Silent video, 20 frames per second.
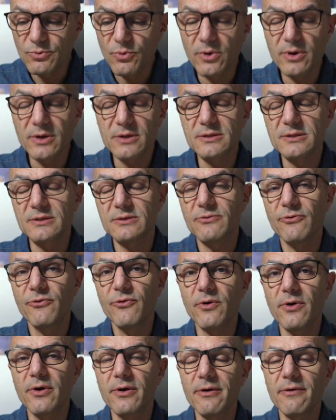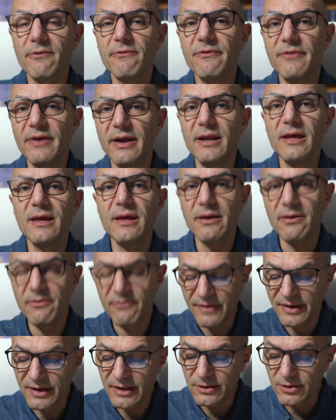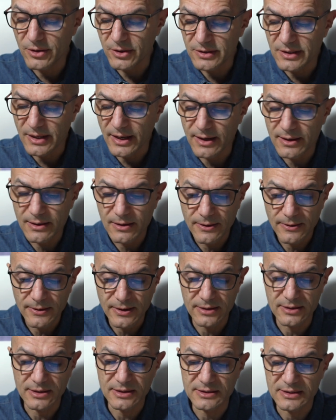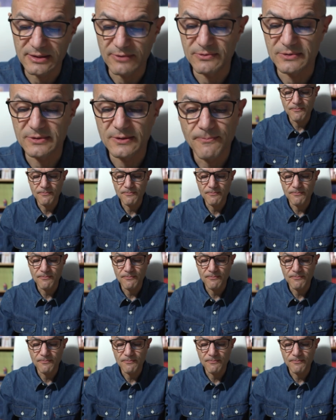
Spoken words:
works for very, very ductile adhesives.